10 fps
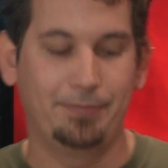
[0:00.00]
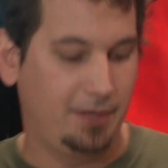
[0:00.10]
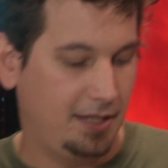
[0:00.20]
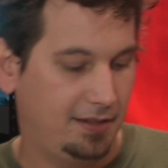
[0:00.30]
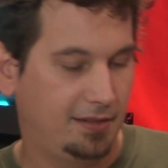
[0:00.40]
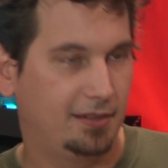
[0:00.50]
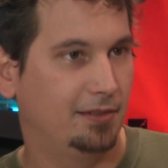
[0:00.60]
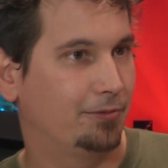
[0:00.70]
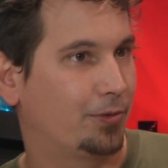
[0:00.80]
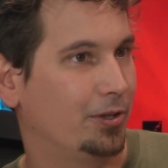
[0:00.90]
this
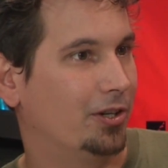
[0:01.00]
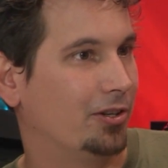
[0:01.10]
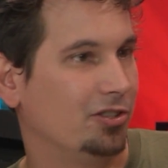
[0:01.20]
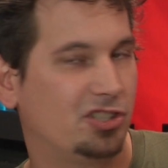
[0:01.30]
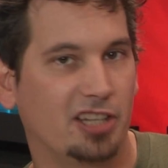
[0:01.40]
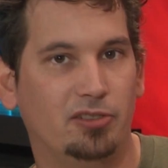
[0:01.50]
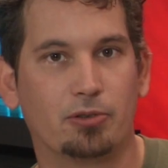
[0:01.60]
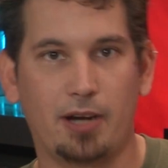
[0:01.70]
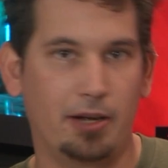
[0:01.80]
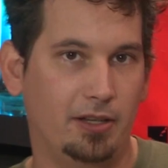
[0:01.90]
isn't for your Gentoo
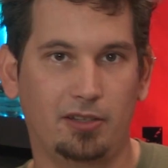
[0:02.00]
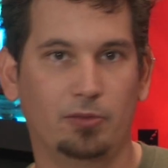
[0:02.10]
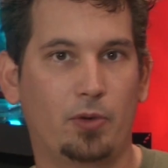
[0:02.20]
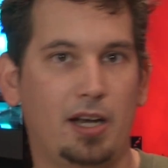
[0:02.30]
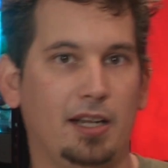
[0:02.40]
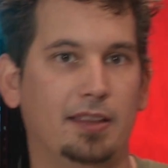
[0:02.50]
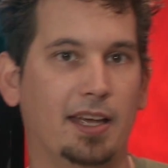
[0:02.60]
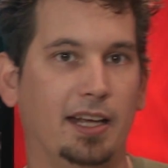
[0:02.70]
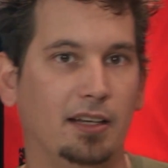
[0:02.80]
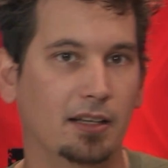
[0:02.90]
crowd that doesn't want
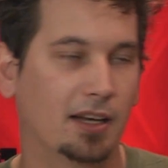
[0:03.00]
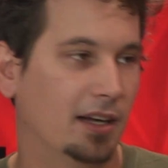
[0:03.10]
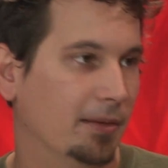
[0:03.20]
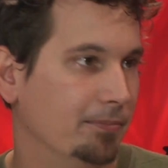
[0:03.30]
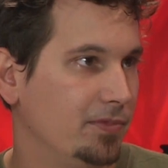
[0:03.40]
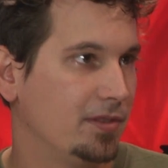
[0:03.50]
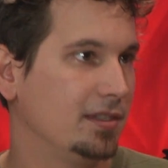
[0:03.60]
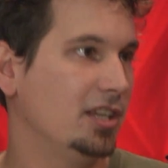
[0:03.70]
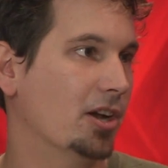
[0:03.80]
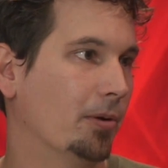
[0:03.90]
anything uh,
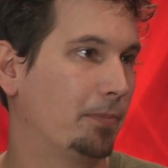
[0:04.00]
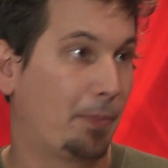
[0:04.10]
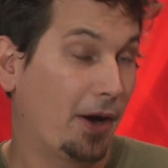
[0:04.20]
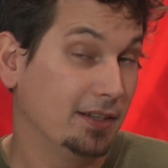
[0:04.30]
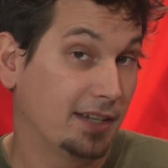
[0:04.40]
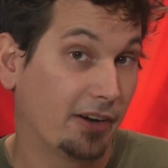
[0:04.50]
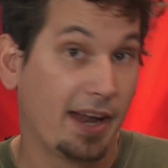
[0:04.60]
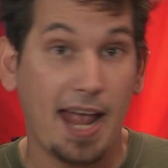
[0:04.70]
you know proprietary.